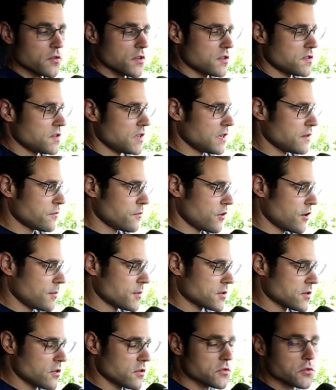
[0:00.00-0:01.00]
The seat form
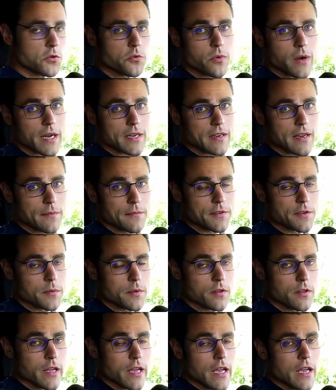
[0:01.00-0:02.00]
is also quite
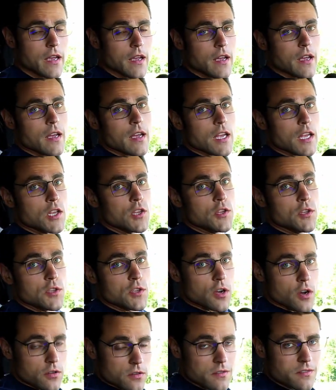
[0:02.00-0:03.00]
comfortable.
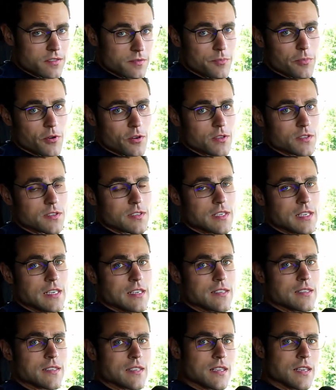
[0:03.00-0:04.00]
Non-sport
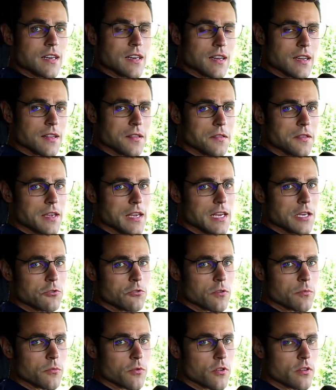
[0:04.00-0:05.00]
seats here in the
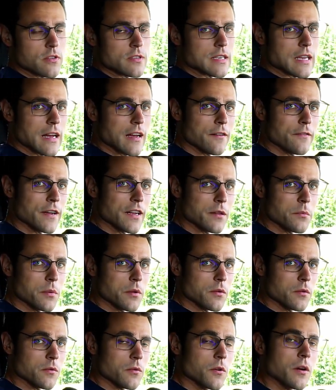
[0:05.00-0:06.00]
e-tron models are
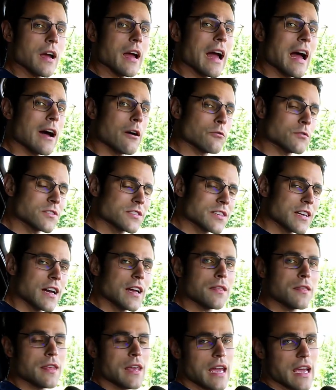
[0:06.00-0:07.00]
available
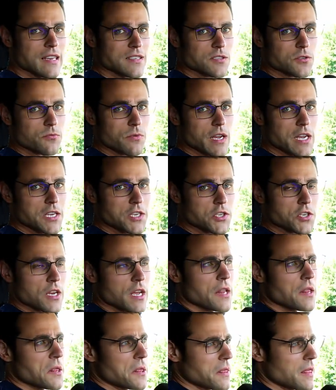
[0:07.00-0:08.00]
outside the S range,
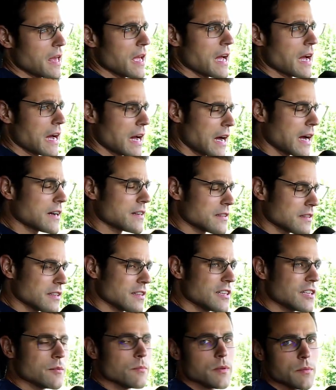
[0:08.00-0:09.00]
and they are a
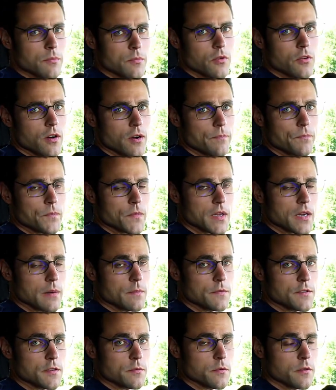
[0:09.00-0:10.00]
little bit more
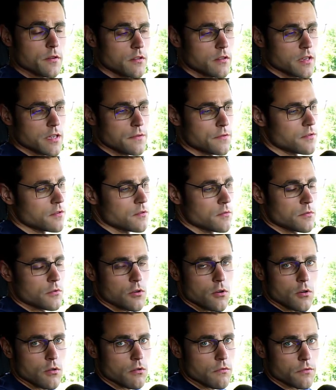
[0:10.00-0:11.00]
comfortable. If you
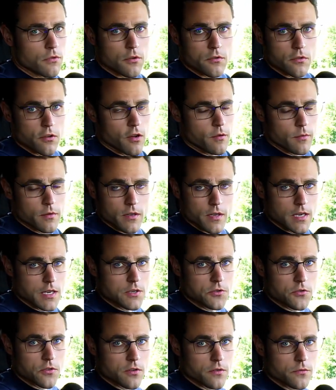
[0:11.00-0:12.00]
go for normal
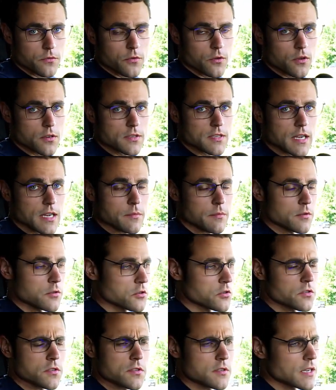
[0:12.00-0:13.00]
e-tron, for example,
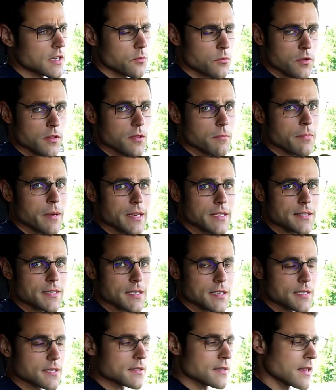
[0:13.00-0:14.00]
just stick with the base
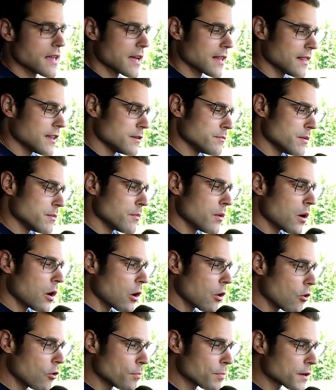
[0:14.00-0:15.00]
seats. They're a little bit more
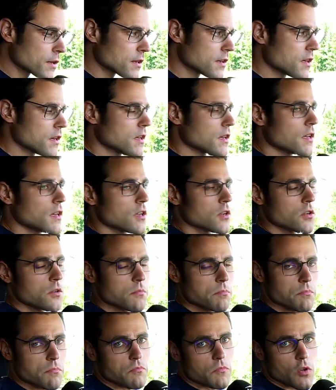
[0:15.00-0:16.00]
open.
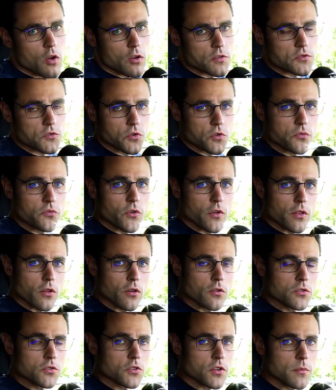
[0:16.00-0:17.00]
Also good for
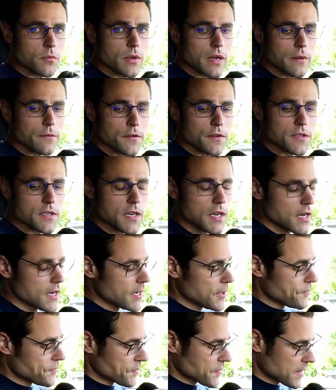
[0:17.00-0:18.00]
long-term comfort.
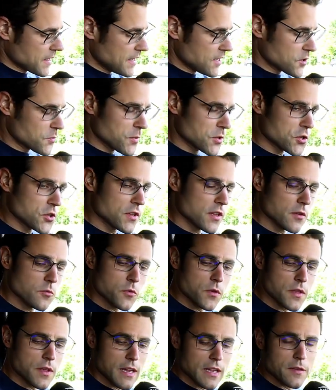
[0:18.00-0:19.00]
Here, especially then
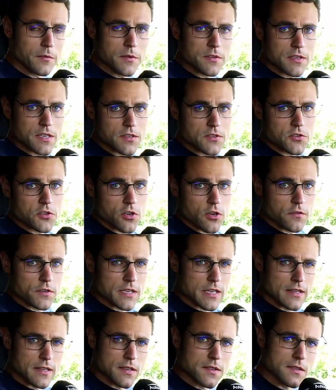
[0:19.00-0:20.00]
with the animal skin surface
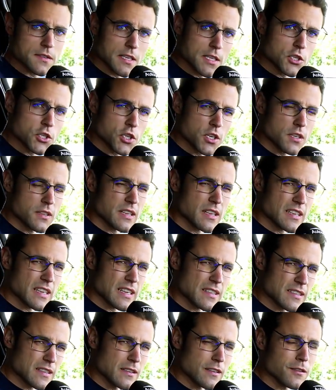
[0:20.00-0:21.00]
and the stitching, that
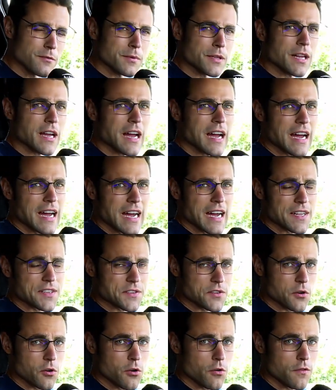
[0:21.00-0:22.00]
gets a little bit hard
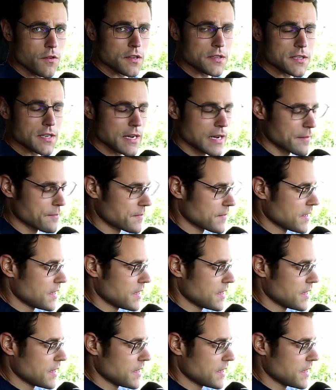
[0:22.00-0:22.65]
over time.